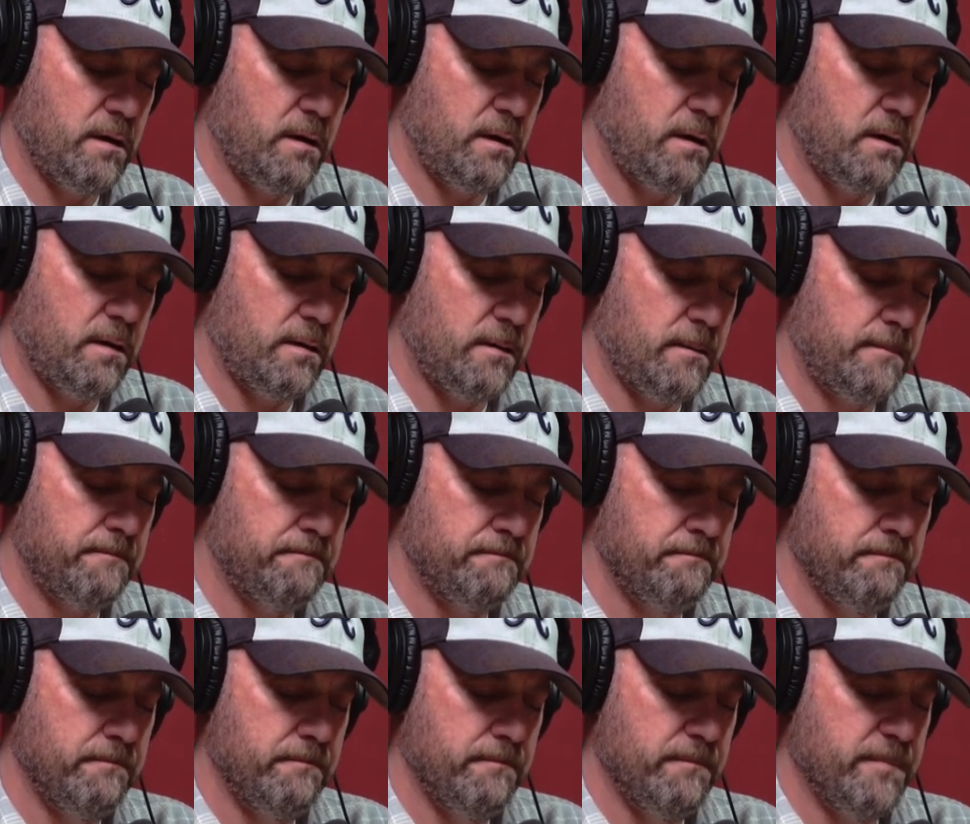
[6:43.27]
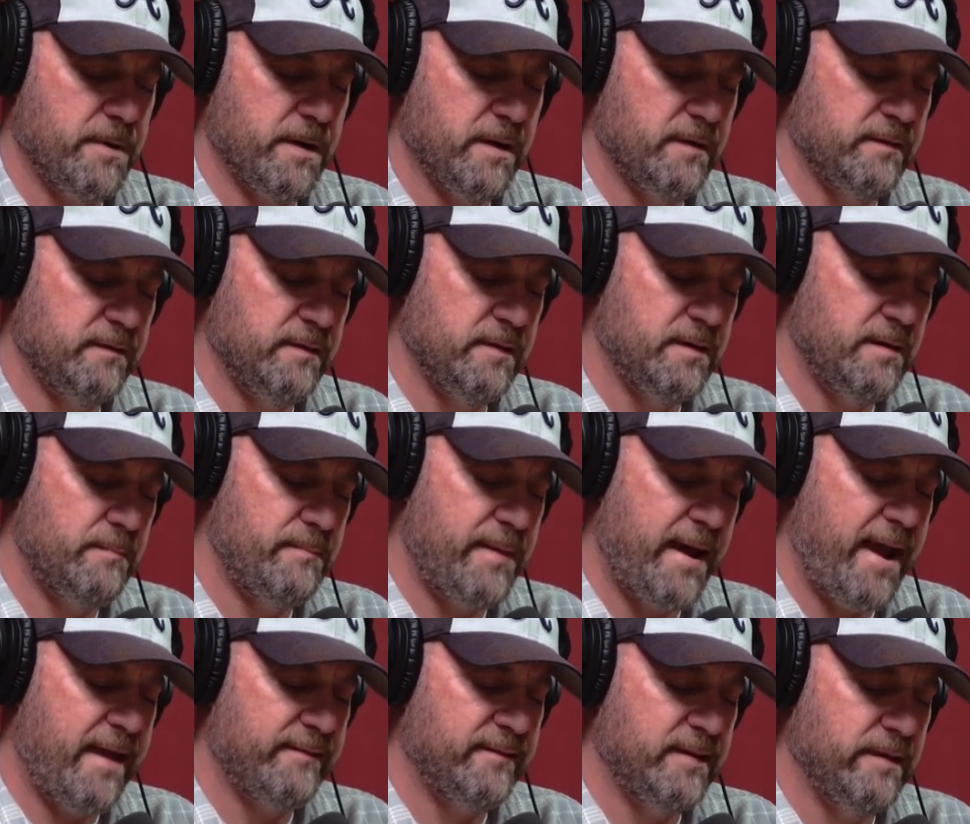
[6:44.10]
Um, Because in a
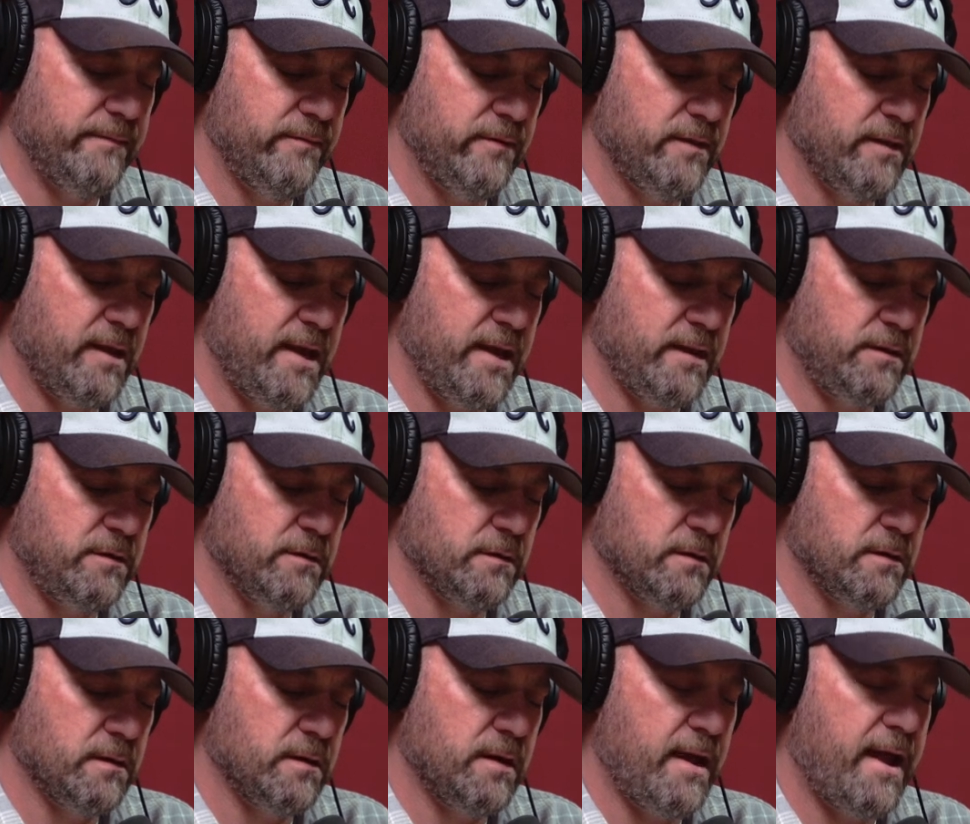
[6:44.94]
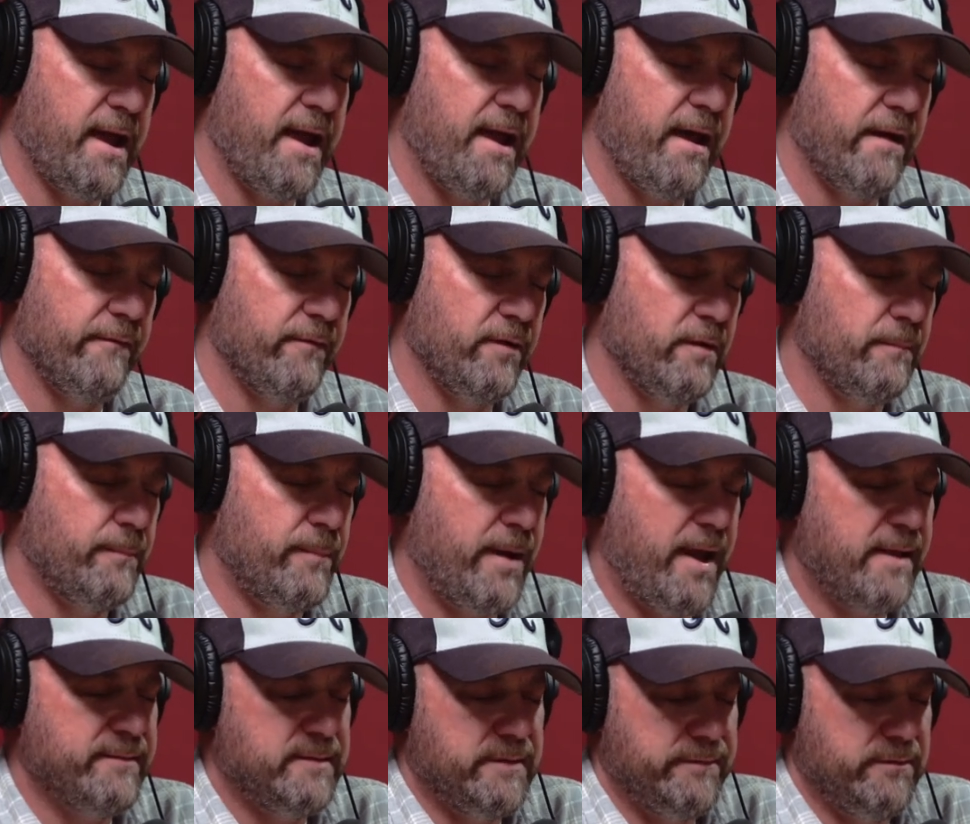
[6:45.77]
bass-heavy lake, you're going to have... A
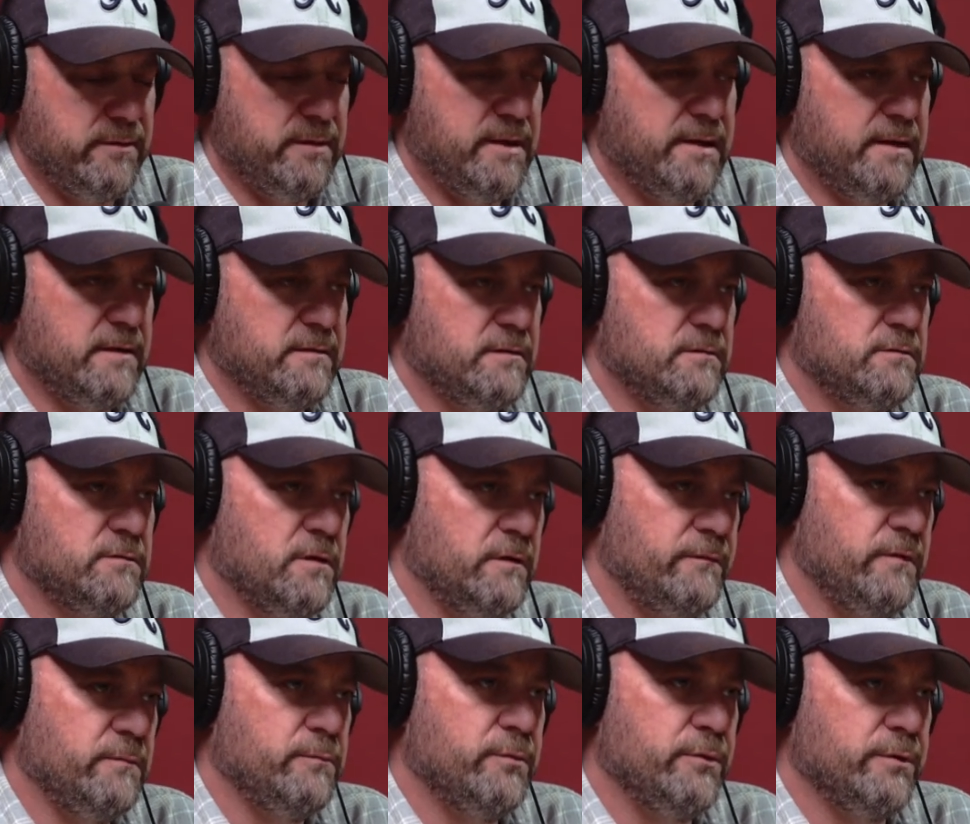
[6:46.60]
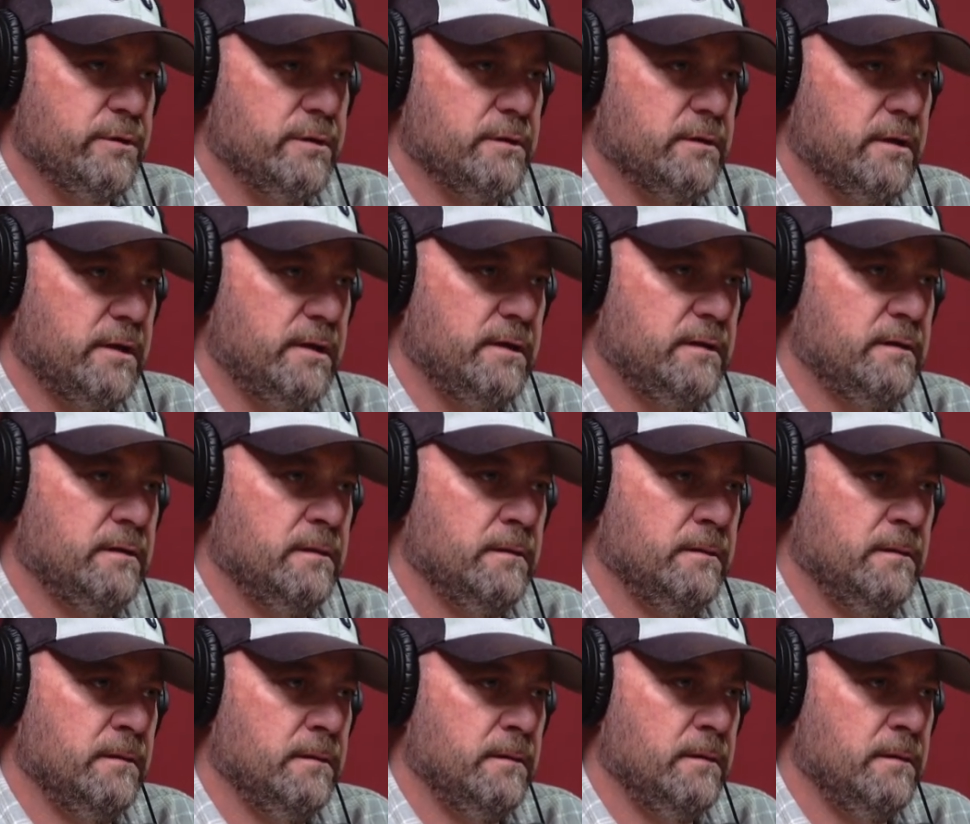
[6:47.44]
bass-heavy lake is a trophy bluegill lake.